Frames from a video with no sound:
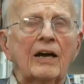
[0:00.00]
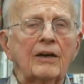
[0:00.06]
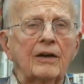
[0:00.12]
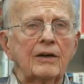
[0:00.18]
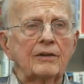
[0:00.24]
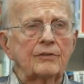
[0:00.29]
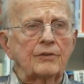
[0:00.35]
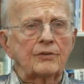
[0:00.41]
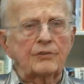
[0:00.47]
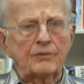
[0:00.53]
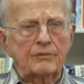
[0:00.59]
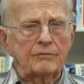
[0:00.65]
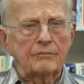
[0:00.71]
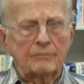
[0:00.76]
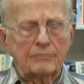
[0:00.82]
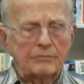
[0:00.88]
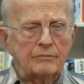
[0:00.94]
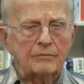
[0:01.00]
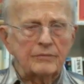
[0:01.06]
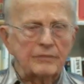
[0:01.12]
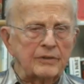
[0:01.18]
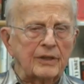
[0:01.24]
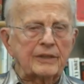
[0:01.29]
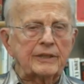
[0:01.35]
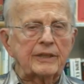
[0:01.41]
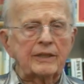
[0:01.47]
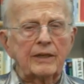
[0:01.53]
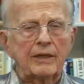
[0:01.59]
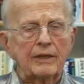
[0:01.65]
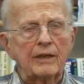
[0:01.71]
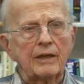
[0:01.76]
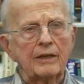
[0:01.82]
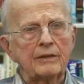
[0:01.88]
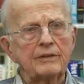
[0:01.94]
I just dug in,
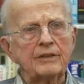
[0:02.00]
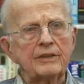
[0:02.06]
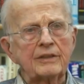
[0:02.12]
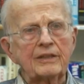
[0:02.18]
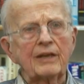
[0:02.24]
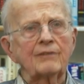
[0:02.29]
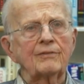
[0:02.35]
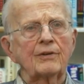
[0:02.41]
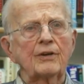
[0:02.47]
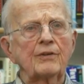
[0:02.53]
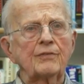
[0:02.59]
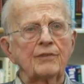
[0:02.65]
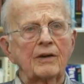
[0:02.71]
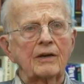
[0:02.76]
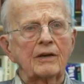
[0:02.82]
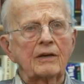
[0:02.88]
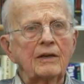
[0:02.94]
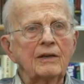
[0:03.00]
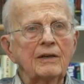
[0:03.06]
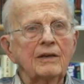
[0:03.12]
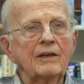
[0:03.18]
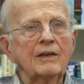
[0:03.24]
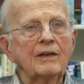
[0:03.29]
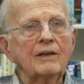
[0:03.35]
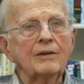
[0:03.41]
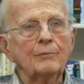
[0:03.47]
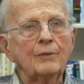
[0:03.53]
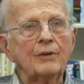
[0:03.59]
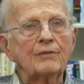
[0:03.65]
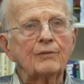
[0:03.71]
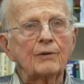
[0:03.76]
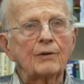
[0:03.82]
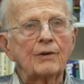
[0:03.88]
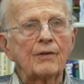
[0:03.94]
and I didn't get very far
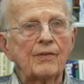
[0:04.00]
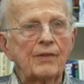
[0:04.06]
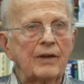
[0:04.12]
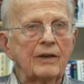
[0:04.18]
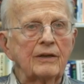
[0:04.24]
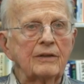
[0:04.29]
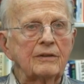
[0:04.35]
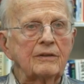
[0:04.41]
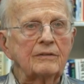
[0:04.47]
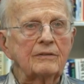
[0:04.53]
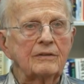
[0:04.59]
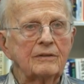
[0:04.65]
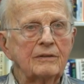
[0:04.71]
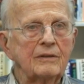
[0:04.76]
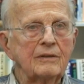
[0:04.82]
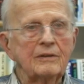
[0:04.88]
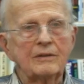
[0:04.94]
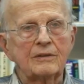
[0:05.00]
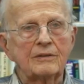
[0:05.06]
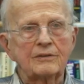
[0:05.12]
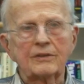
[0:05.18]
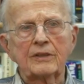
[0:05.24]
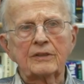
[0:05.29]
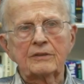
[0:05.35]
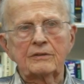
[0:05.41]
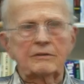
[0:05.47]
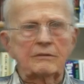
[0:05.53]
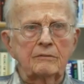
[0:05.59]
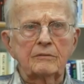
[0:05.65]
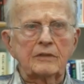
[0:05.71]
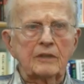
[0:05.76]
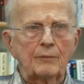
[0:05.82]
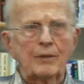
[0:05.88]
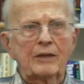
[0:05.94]
before they said,
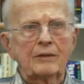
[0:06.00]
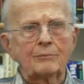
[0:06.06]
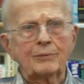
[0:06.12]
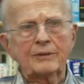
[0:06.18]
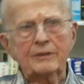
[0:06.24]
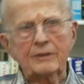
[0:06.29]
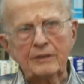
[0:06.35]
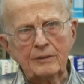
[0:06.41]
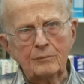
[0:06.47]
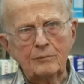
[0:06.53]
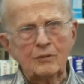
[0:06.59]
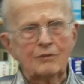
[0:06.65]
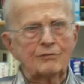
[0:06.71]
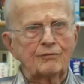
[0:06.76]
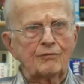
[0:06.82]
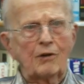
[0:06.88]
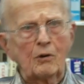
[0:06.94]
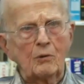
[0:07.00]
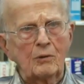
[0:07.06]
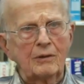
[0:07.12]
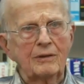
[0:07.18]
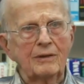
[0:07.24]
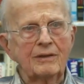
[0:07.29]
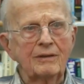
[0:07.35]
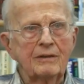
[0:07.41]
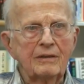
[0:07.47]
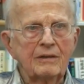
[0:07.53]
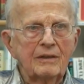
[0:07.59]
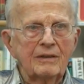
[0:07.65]
"Come on, Pettee, move forward."